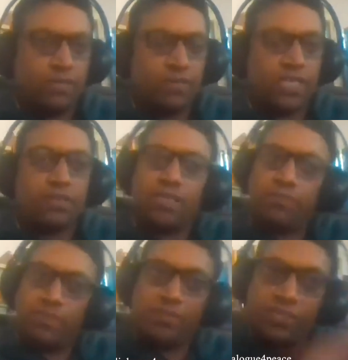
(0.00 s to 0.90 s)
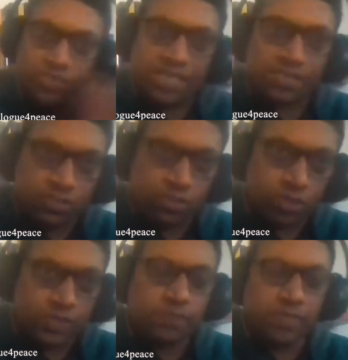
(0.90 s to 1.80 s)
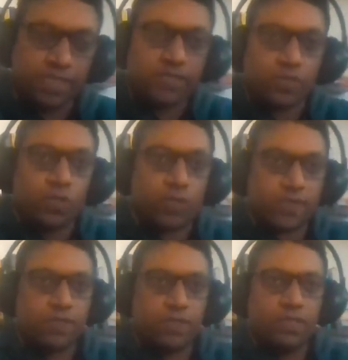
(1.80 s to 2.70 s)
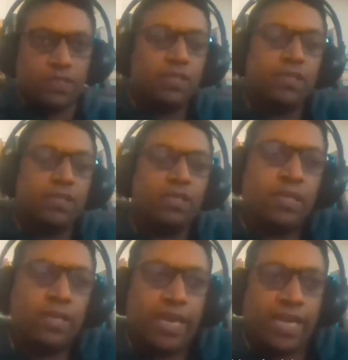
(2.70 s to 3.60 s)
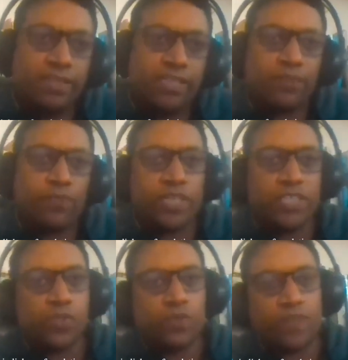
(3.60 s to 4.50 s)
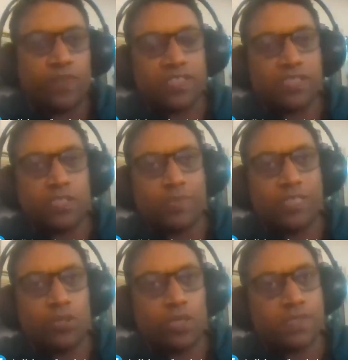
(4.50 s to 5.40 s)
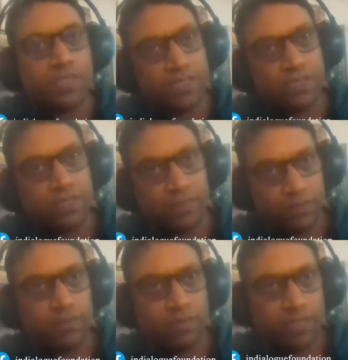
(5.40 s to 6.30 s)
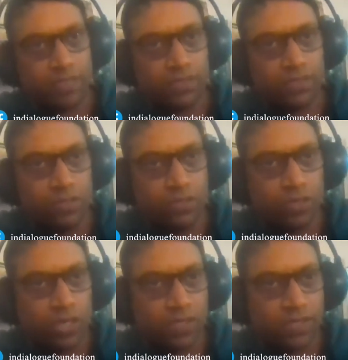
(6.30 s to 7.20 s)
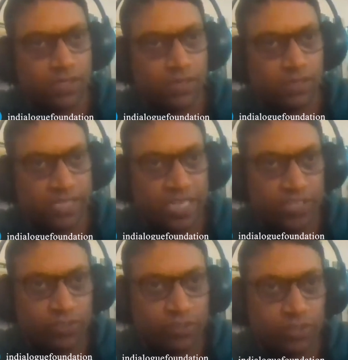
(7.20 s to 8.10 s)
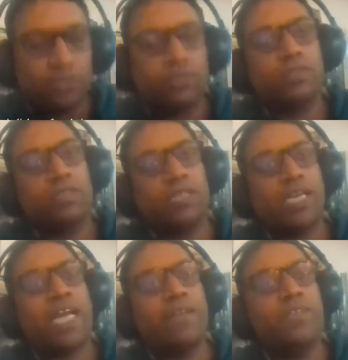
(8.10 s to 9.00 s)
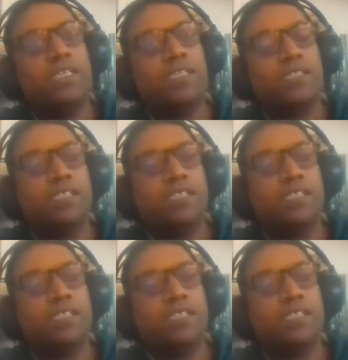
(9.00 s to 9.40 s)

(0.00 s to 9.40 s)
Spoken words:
right? It may be a just cause, but it is caused. And therefore, insofar as it has been caused, there is a causal agent, and we